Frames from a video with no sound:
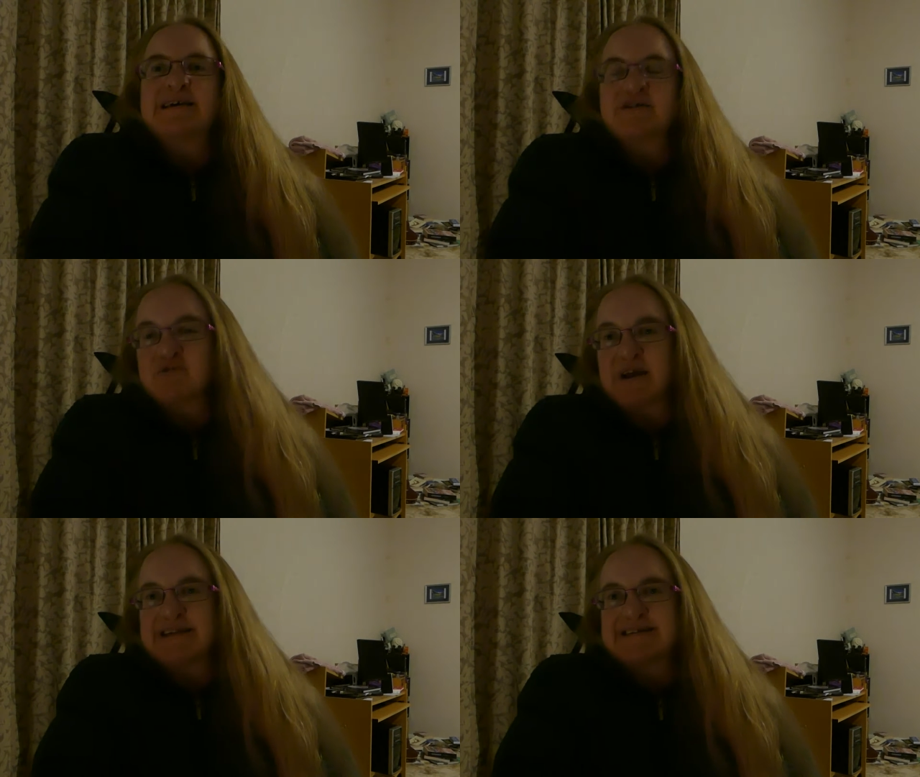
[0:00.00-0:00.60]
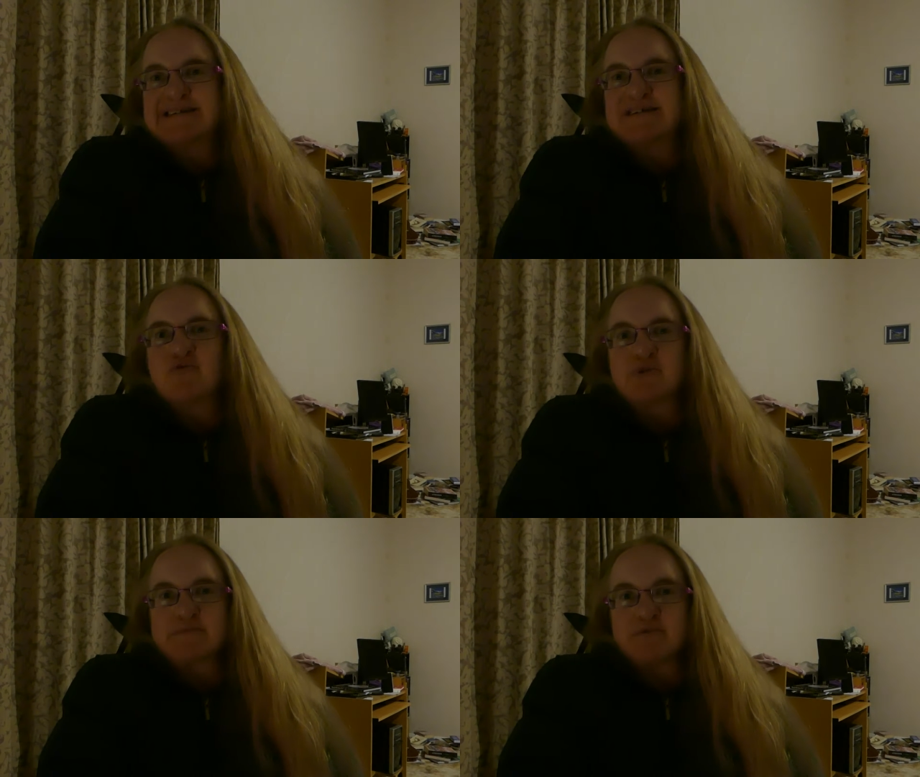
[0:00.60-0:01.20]
Ikarangi
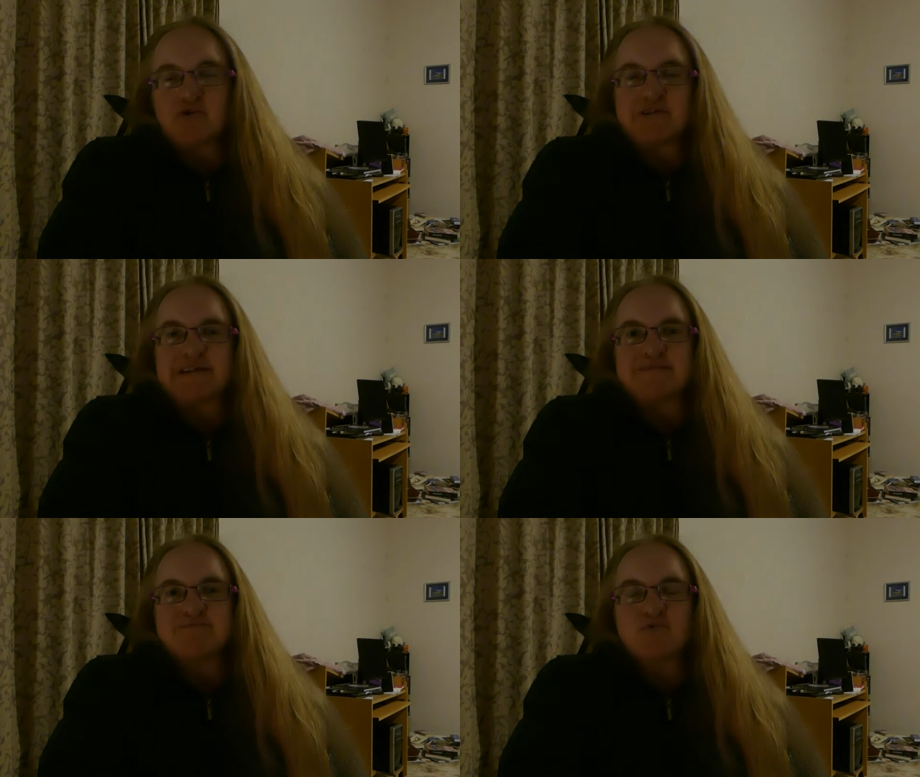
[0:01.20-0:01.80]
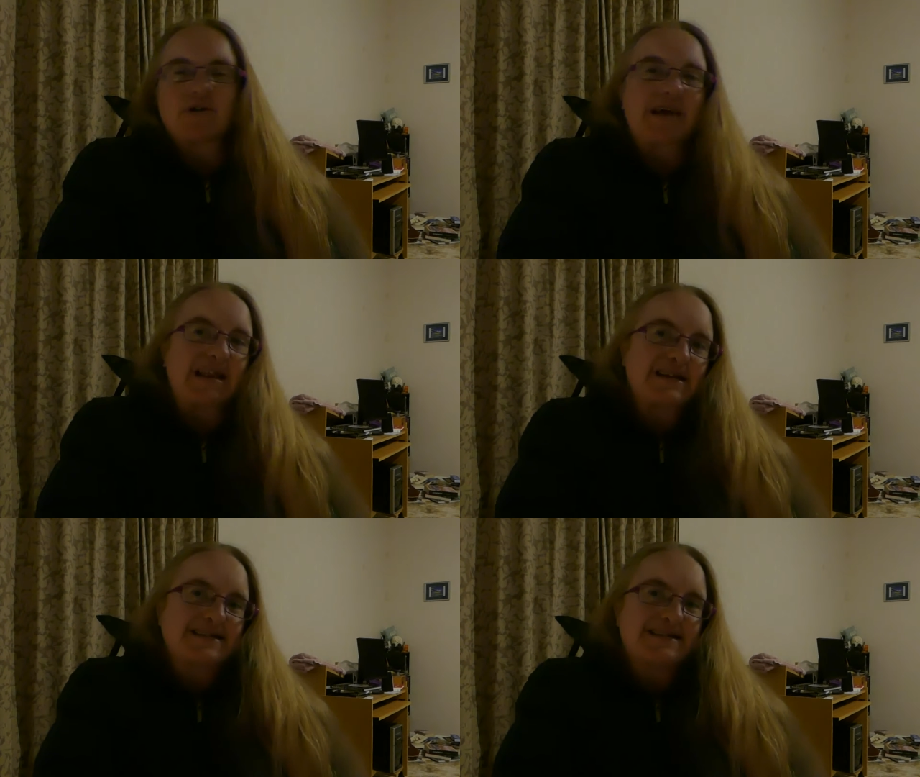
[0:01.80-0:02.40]
Otepoti, or
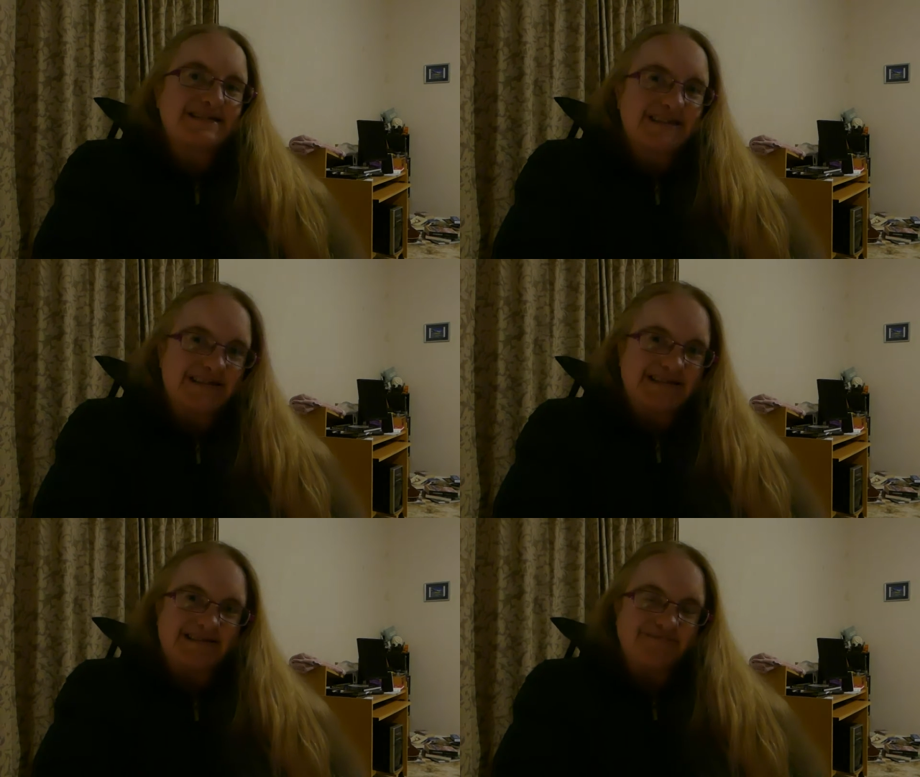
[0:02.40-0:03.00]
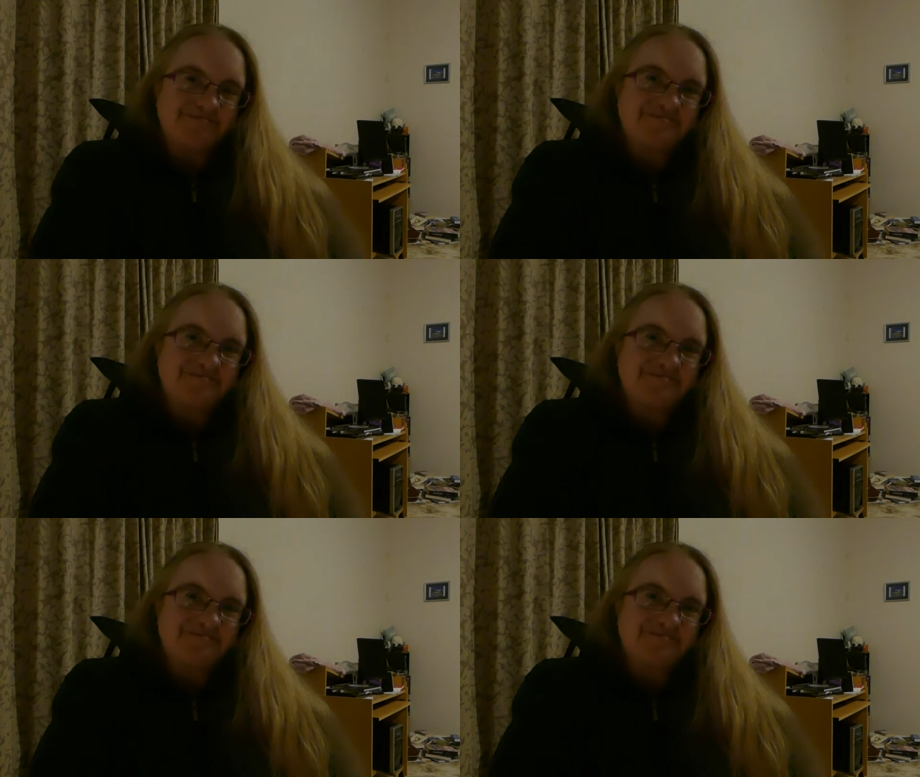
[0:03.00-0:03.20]
Galaxy Dunedin.